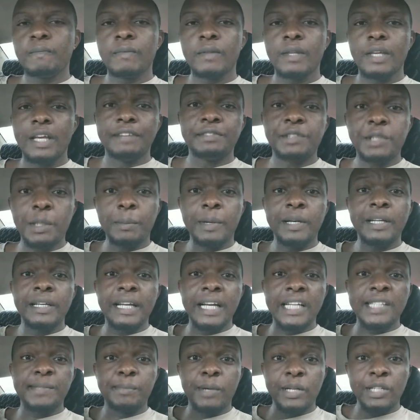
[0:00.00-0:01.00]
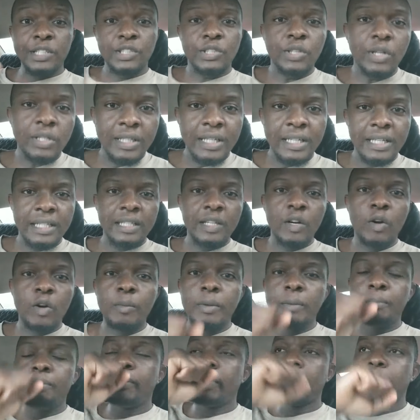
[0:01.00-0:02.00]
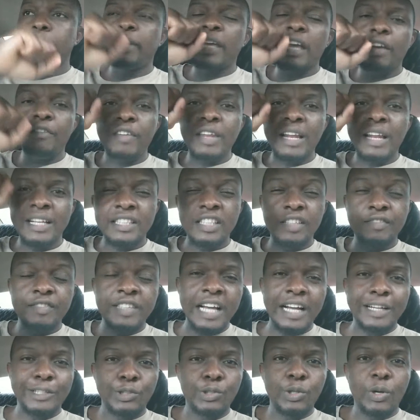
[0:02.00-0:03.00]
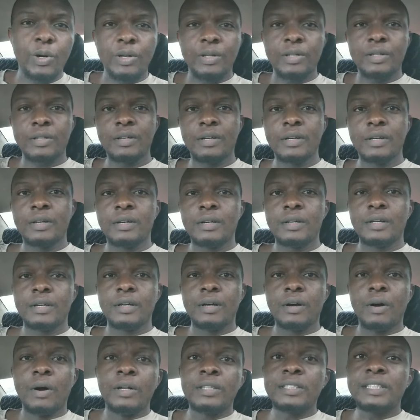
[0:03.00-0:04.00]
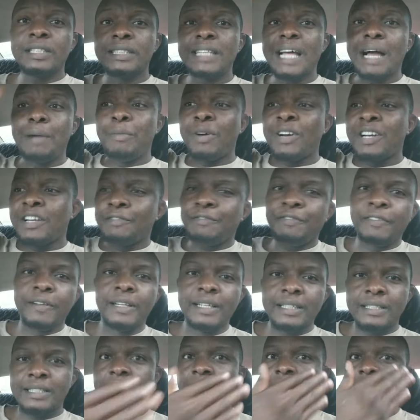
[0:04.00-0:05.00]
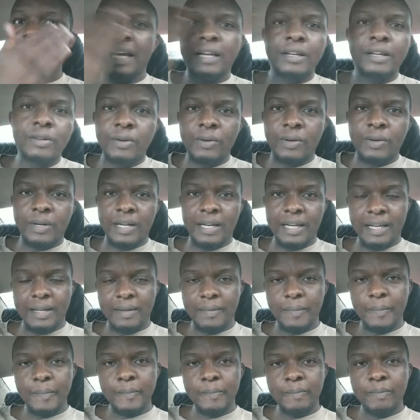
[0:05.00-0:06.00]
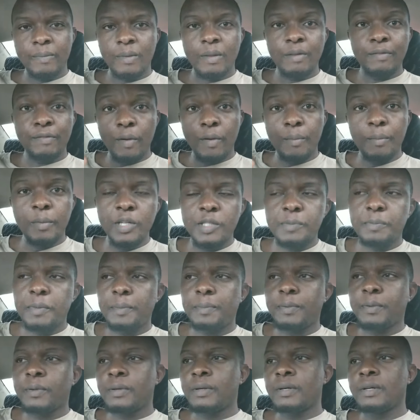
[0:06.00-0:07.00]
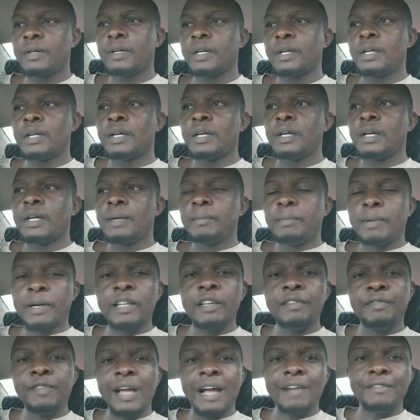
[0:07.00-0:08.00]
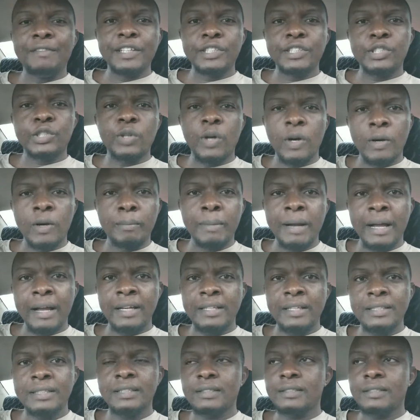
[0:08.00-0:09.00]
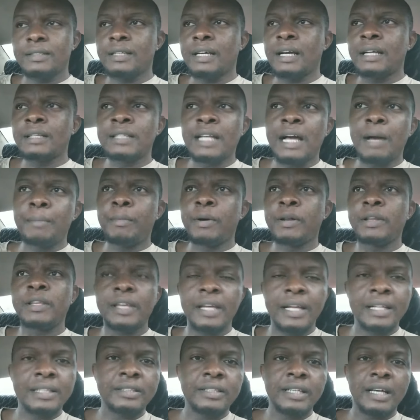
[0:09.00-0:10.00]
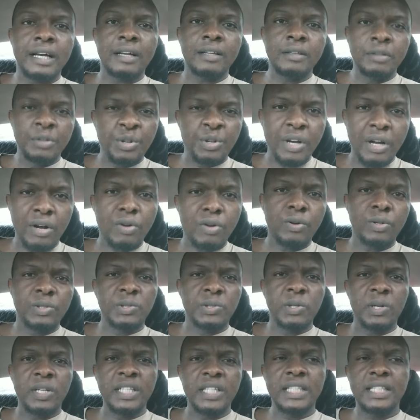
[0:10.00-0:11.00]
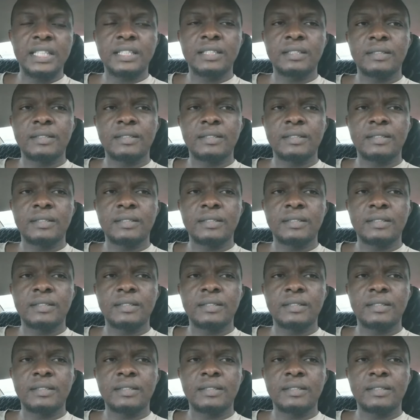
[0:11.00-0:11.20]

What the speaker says: If somebody gets money suddenly, they will be behaving as if they are drunk. Until that money finish, their eye no go clear. For most people. But if you have a strong mind and that money enter, you can control it.